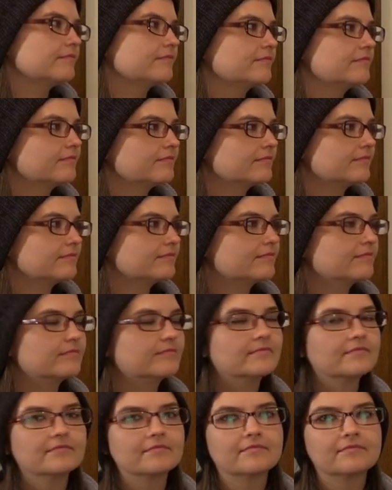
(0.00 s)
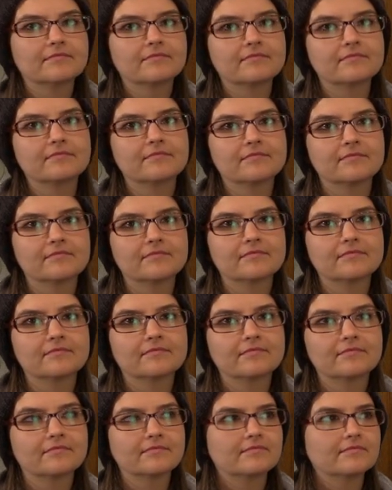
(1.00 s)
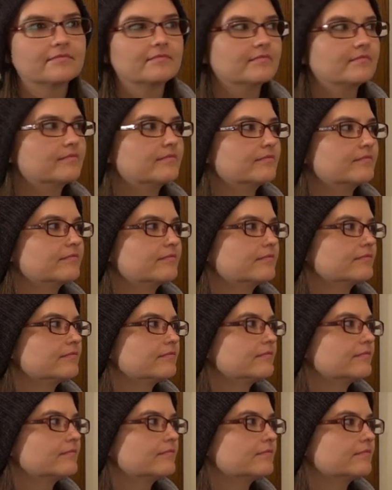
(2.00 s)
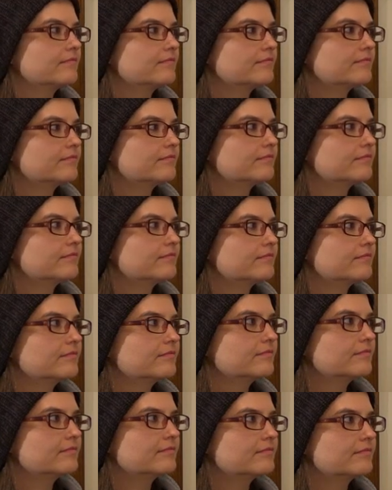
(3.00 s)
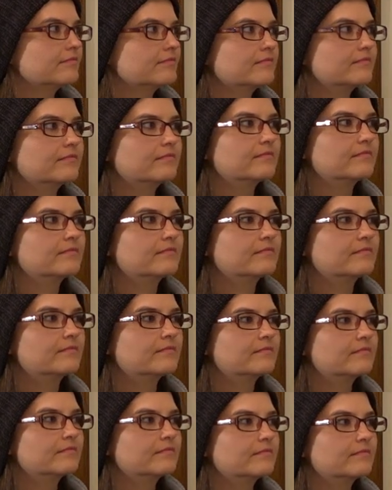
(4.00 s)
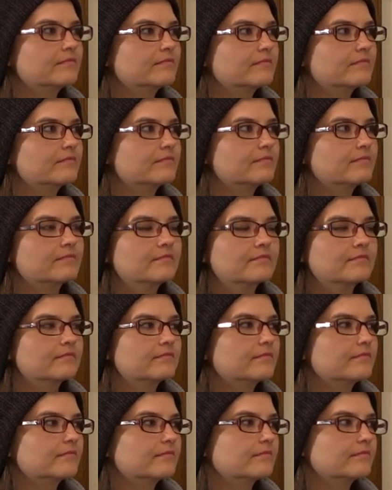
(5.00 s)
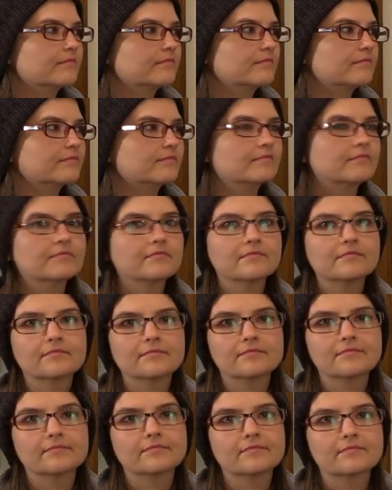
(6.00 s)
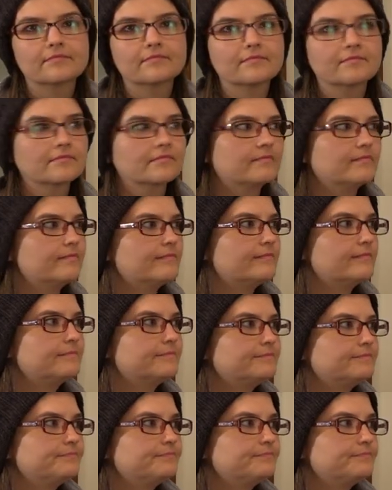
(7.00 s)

[no speech]